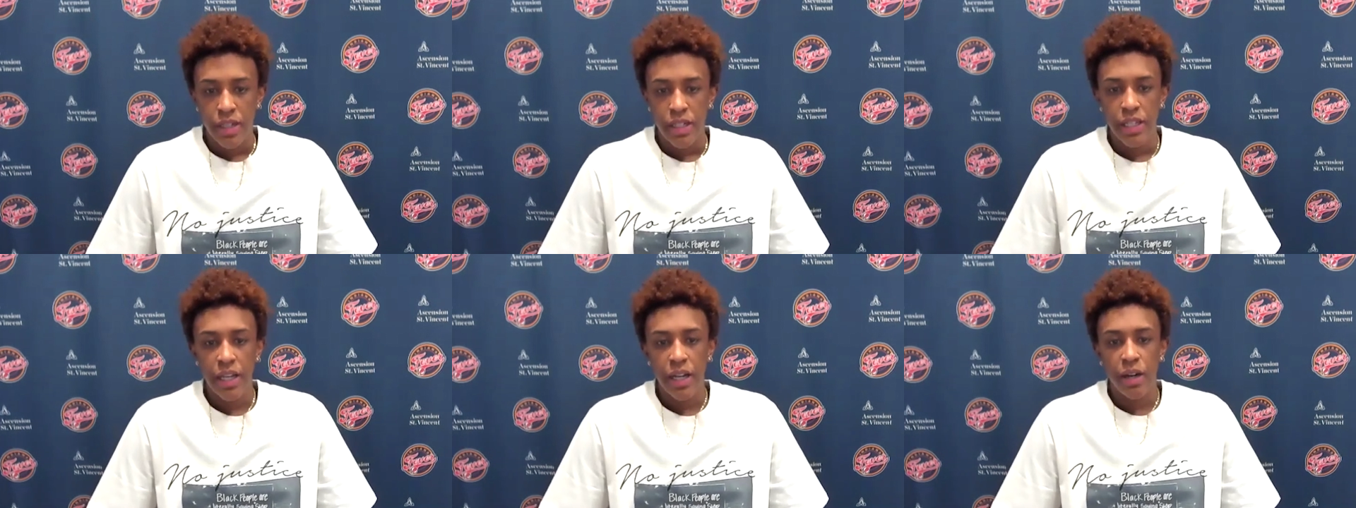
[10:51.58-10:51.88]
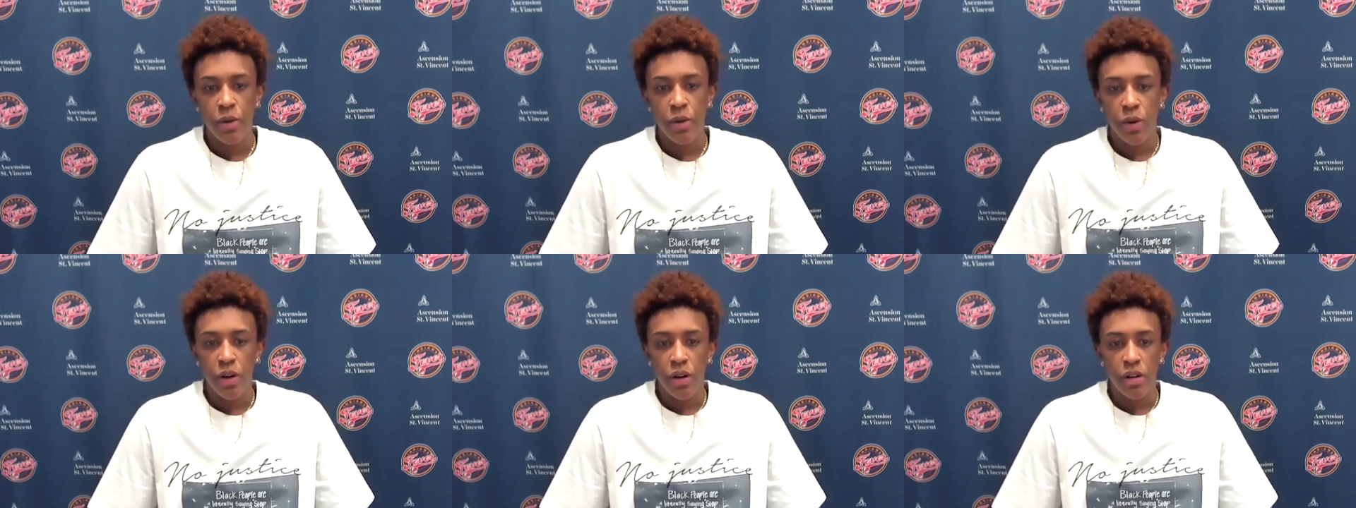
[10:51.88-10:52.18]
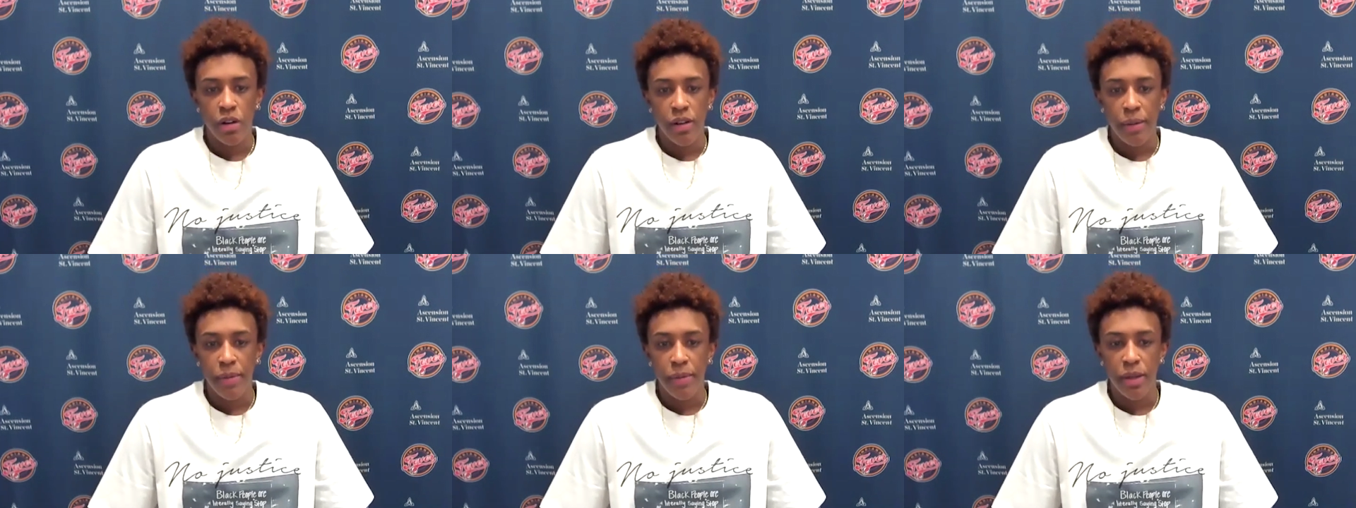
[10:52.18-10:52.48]
Yeah,
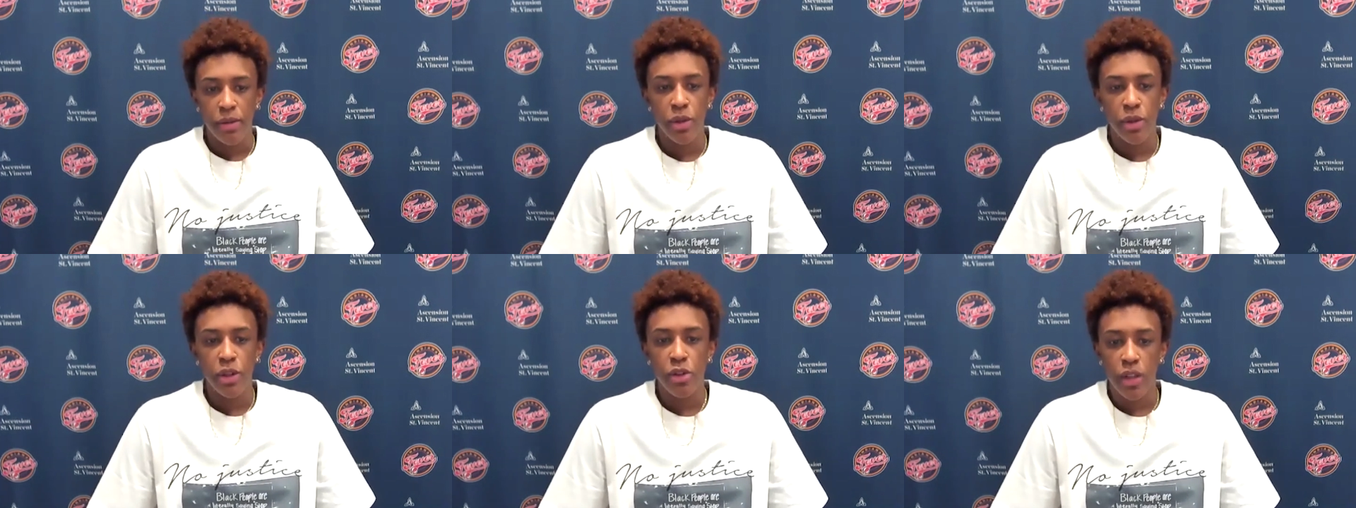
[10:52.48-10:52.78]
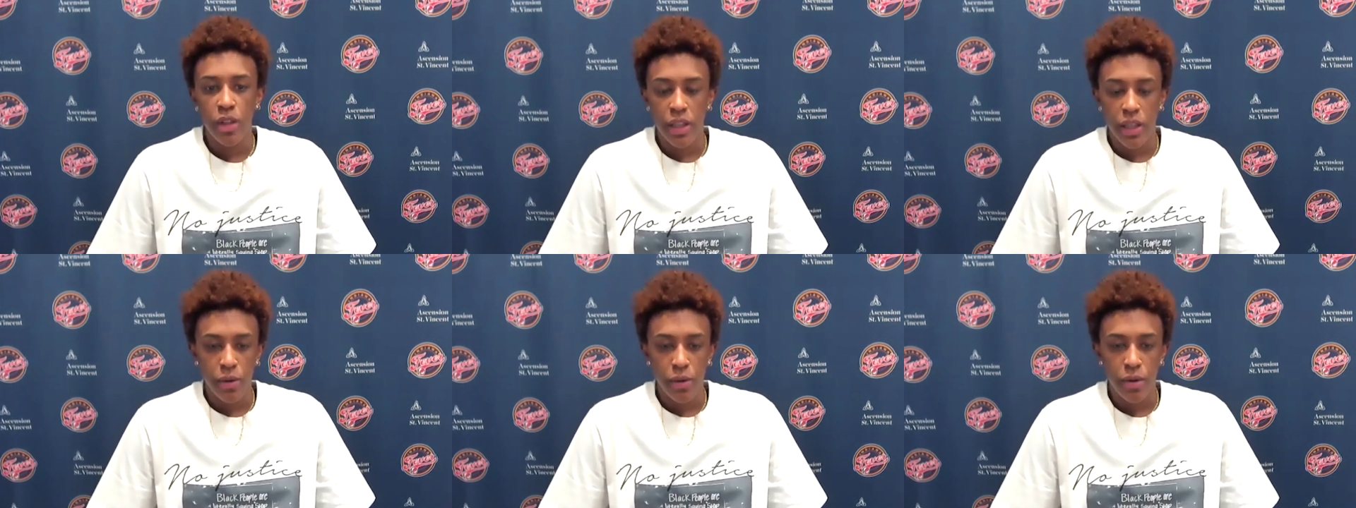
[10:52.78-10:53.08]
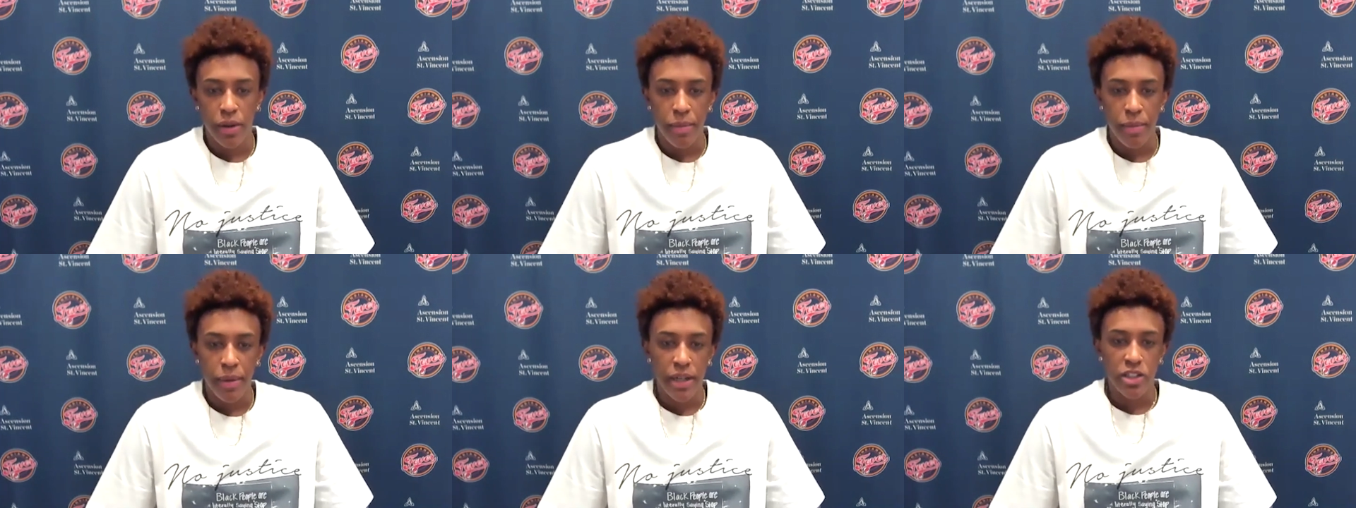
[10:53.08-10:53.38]
well, I mean, we knew that they were
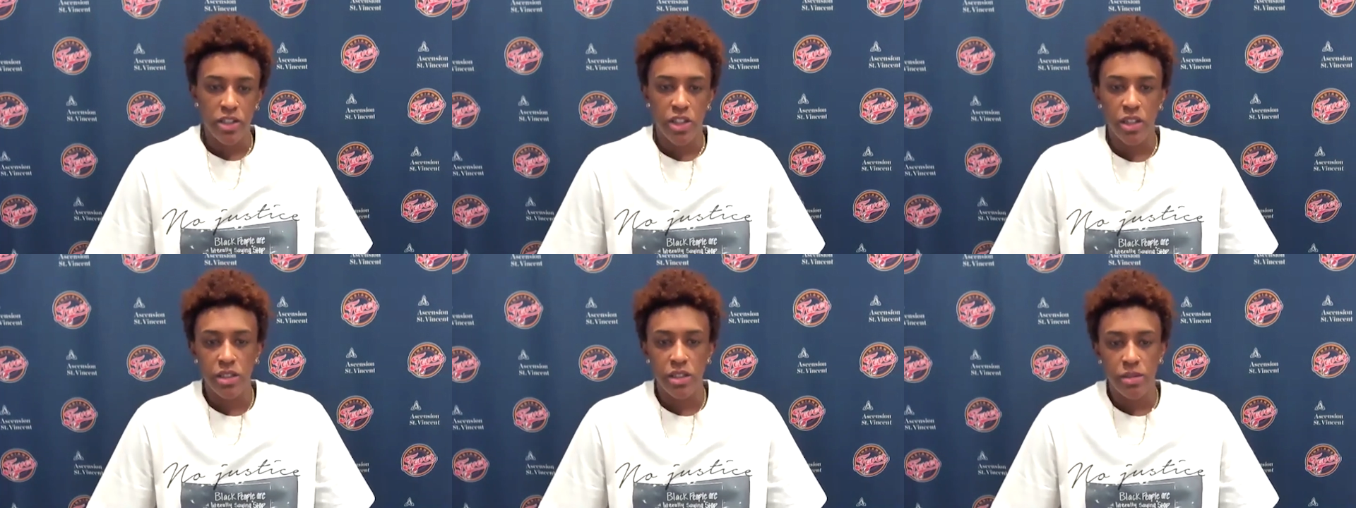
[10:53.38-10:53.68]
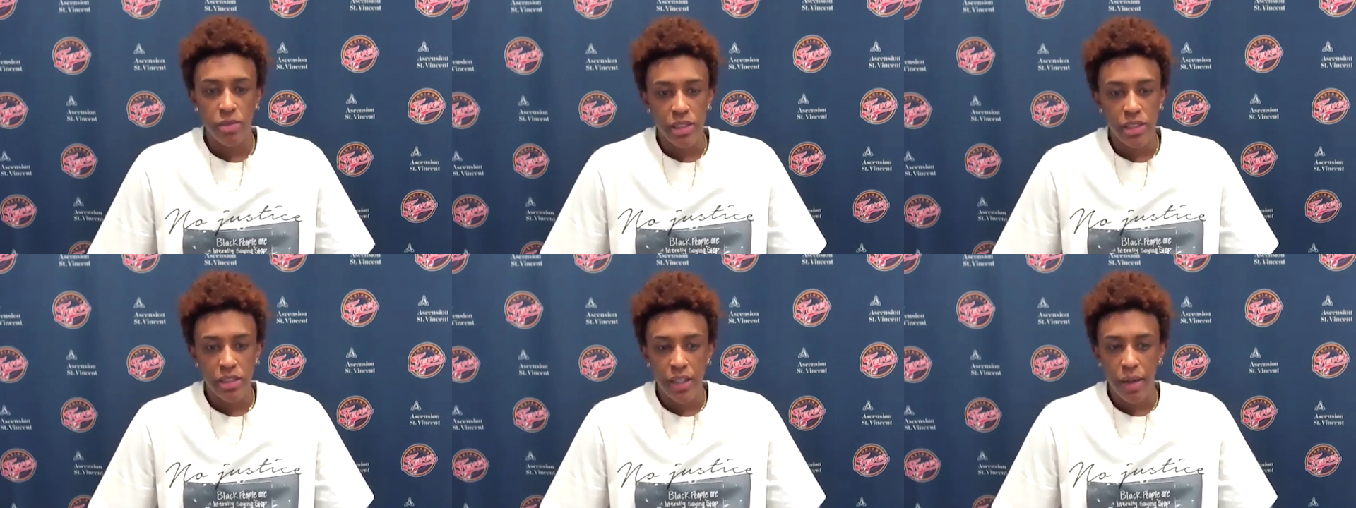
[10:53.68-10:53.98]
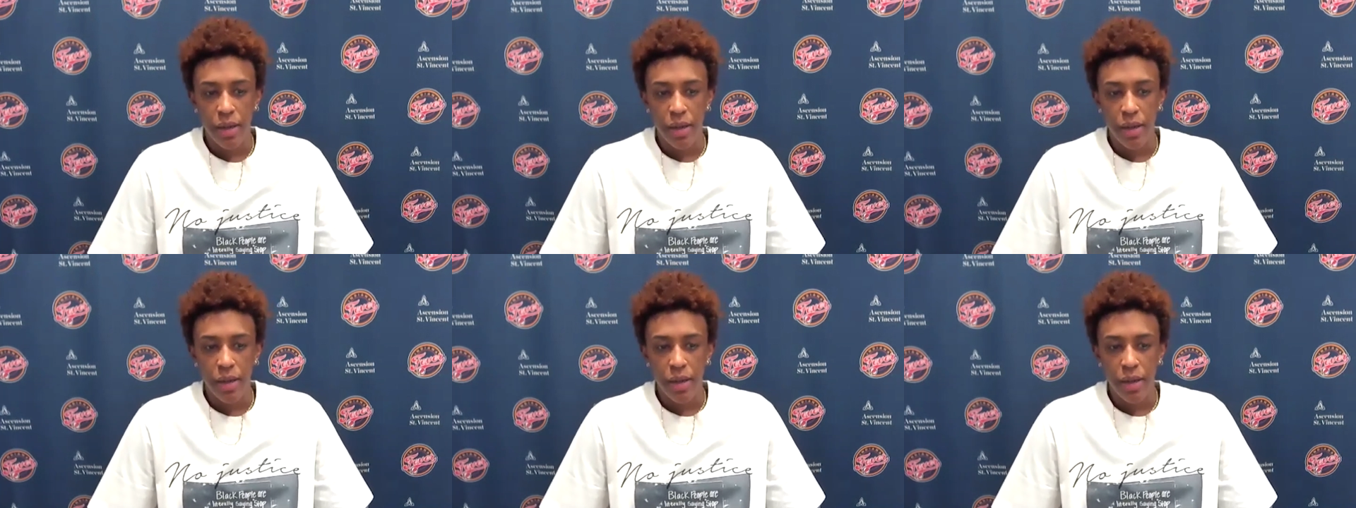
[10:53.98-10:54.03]
going to make adjustments,